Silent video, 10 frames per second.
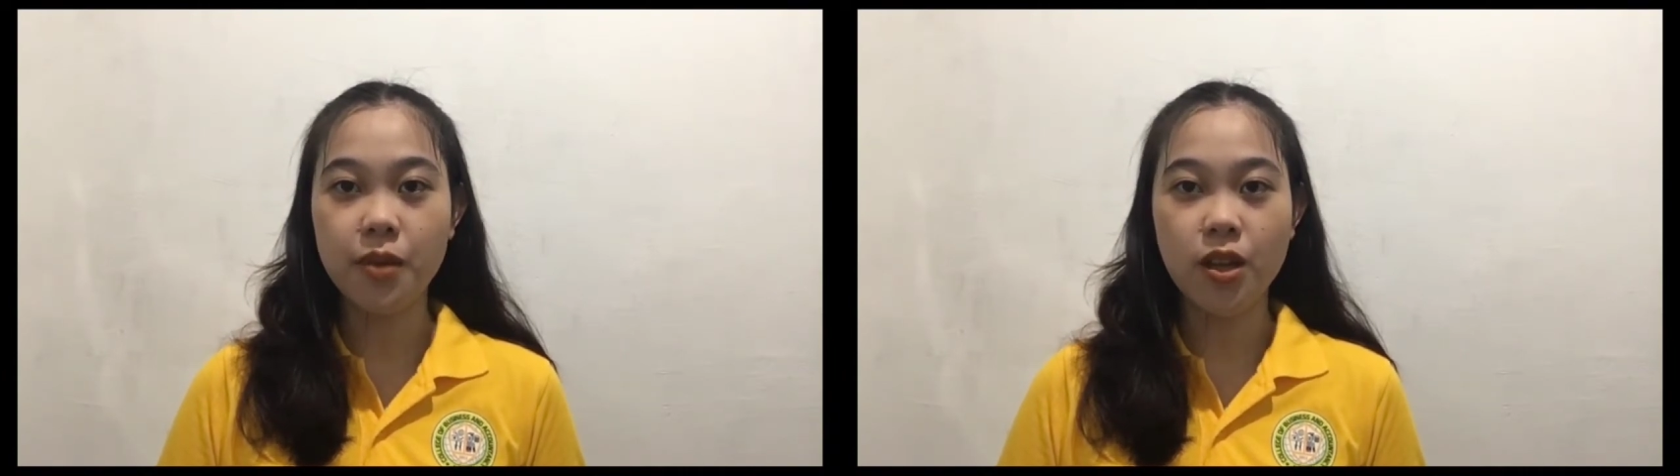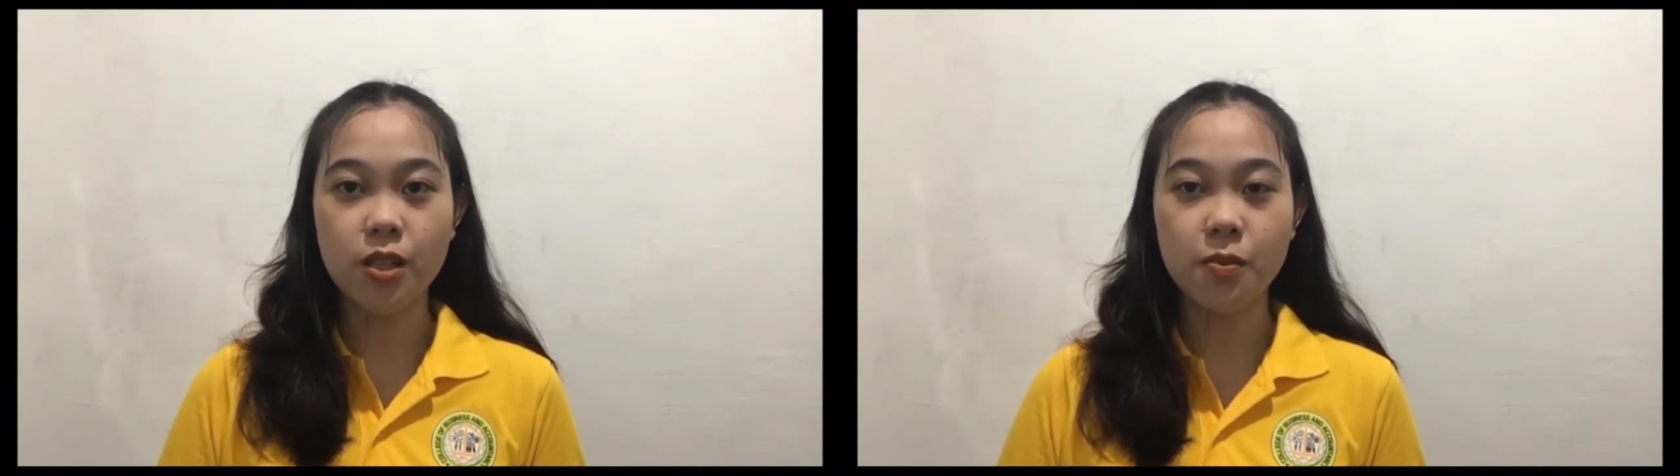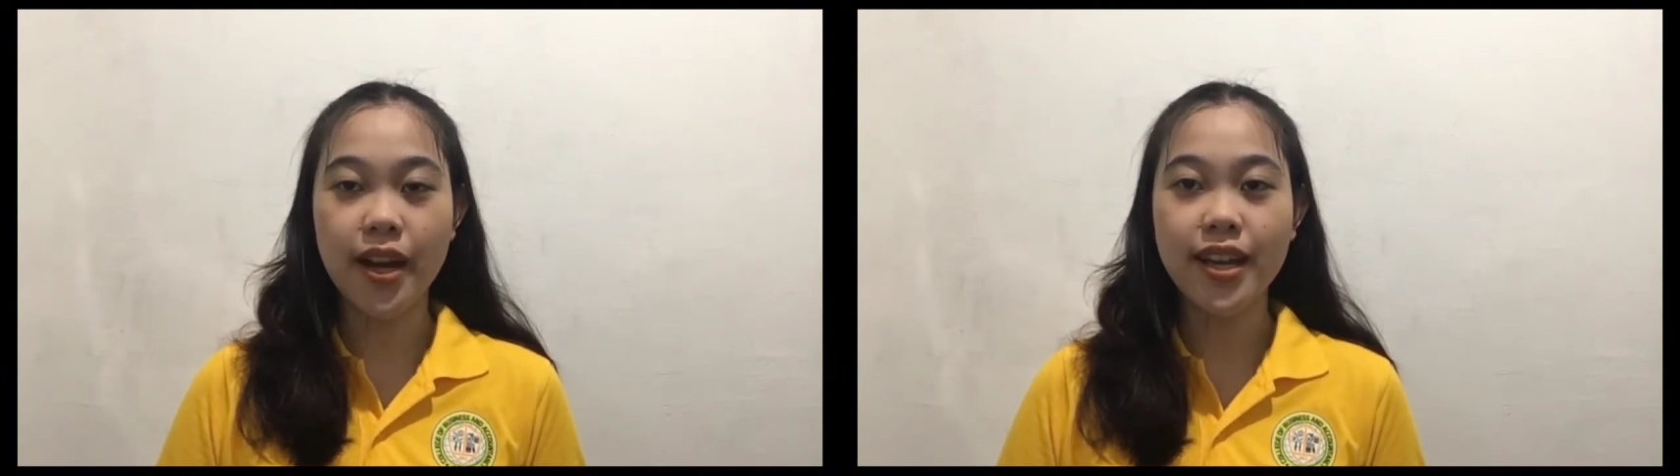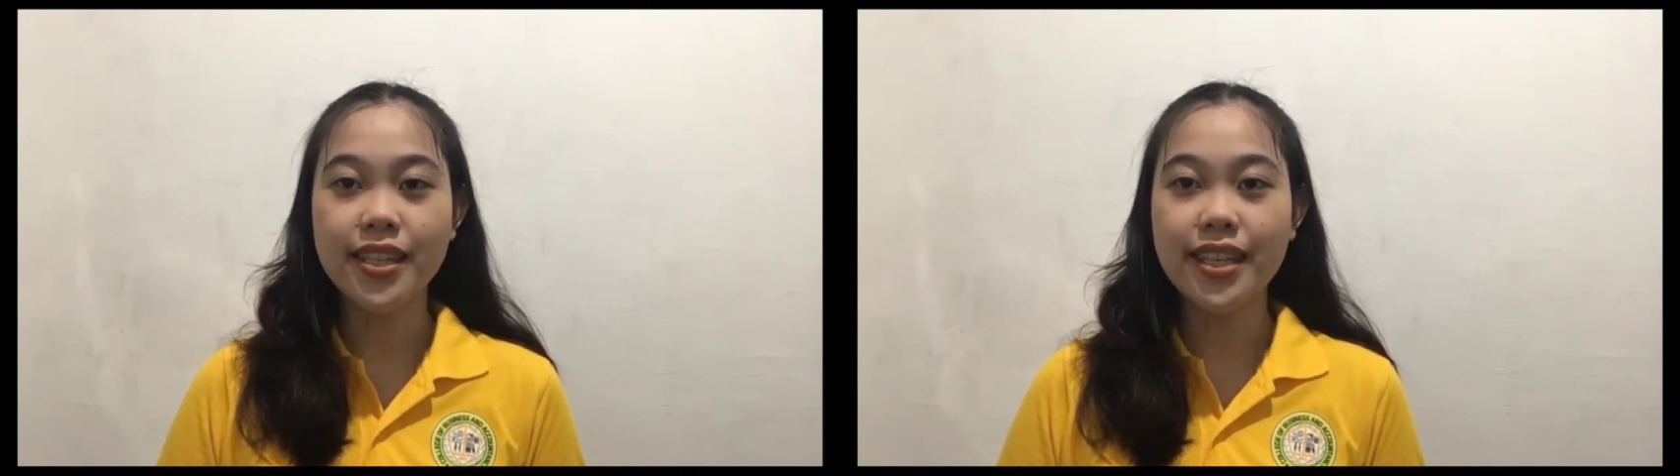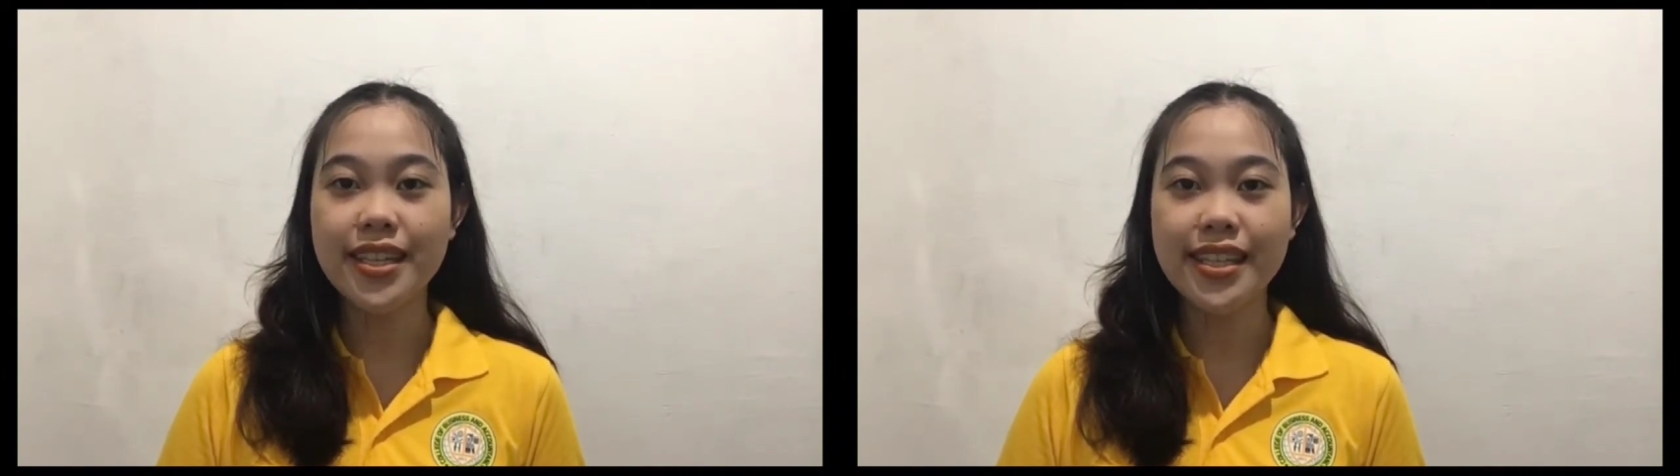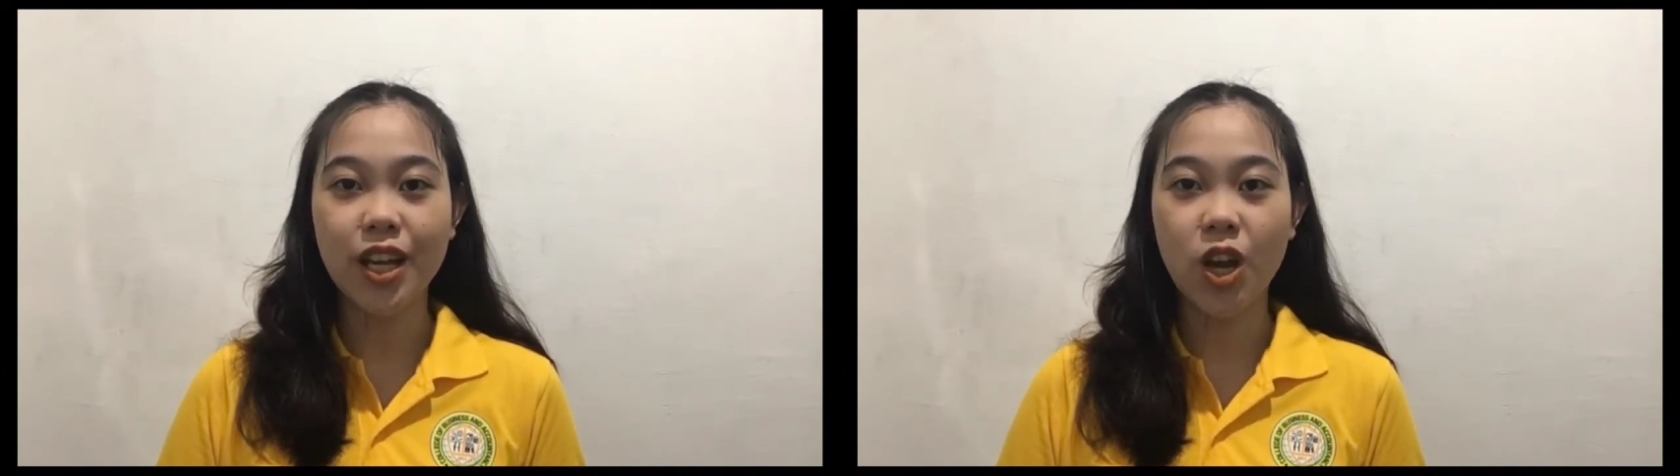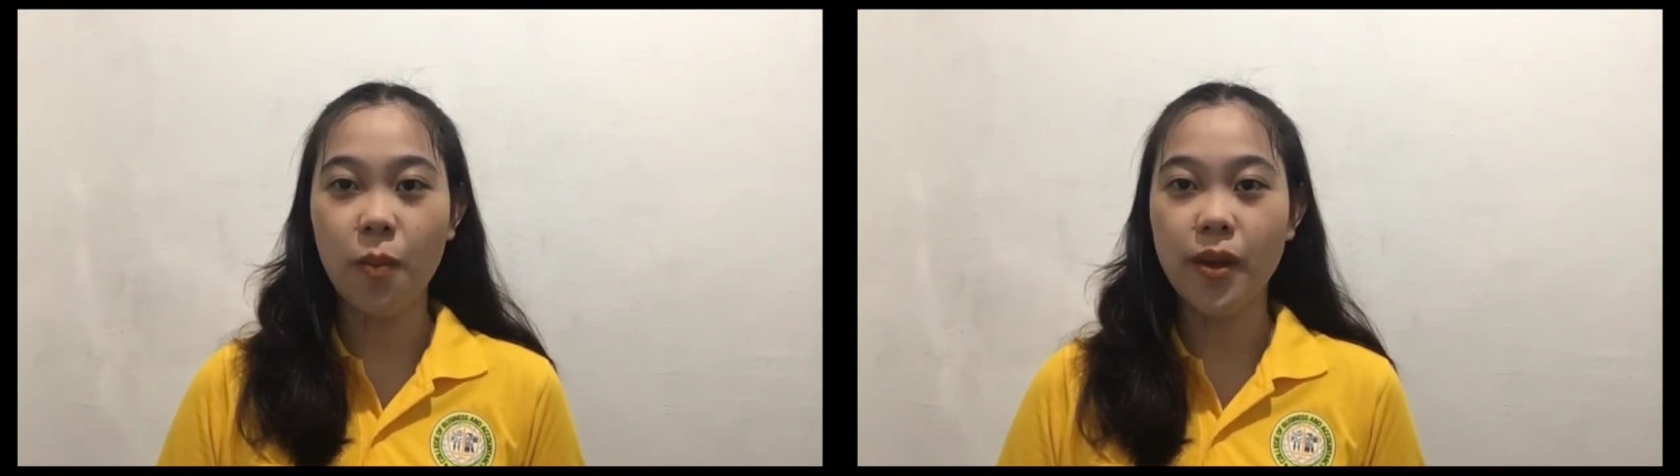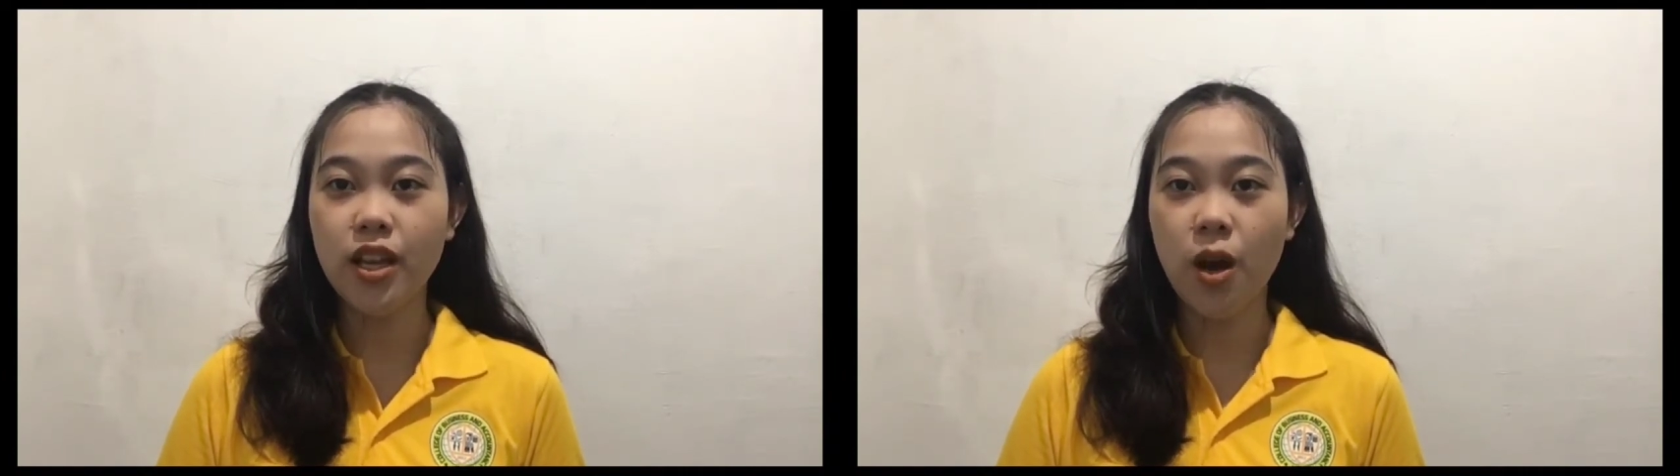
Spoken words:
because marketing is a globally